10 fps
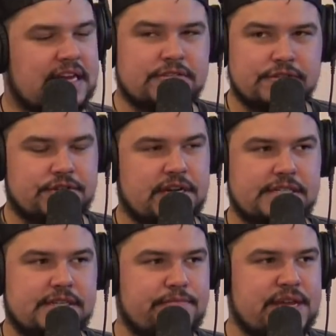That's what's
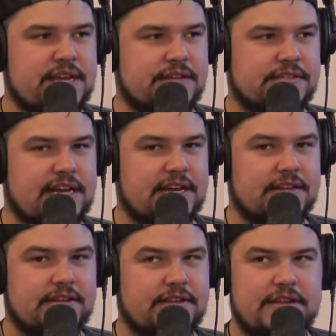crazy to me is
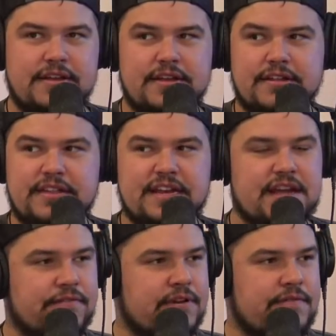that they
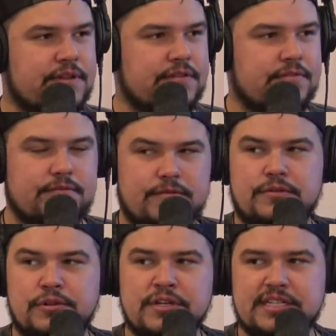never even
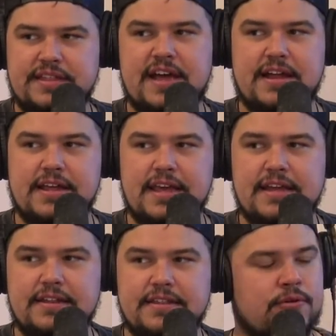looked at that
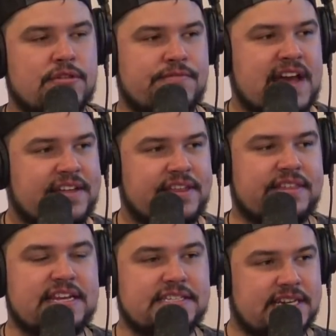again. Or the fact
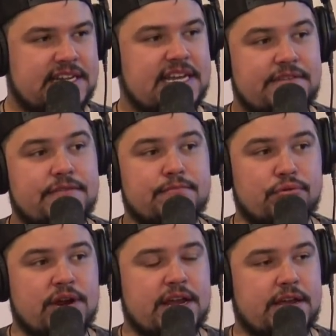that they didn't even
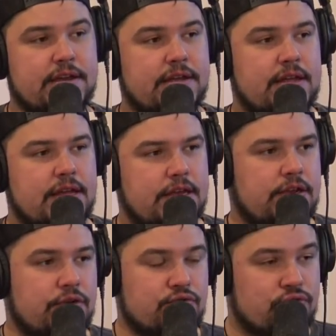bring,
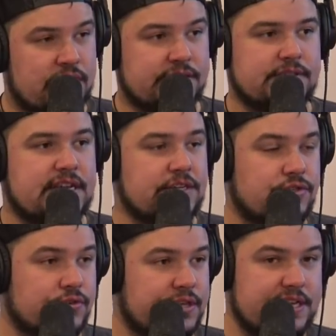Chris and
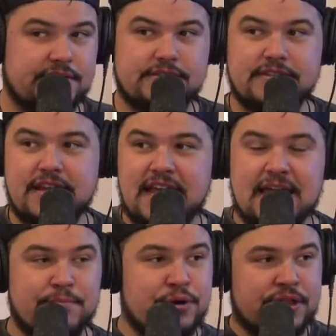Julius
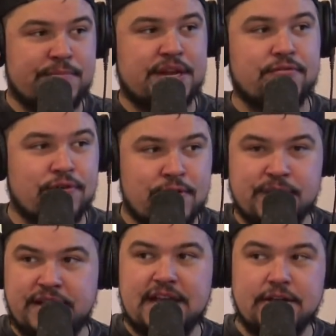and put them in a room
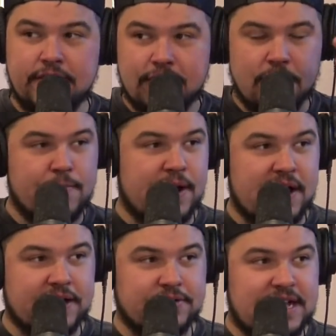and let her go
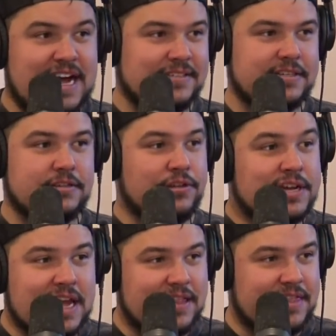behind glass and
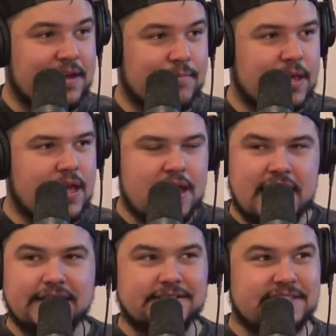look at them
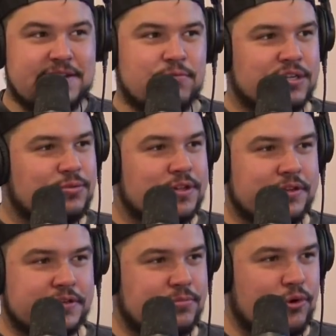and see which one
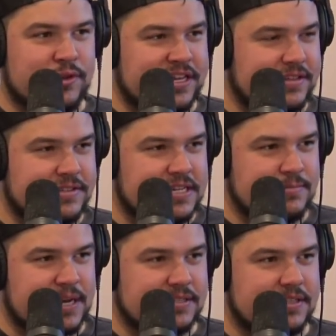looked more like the suspect.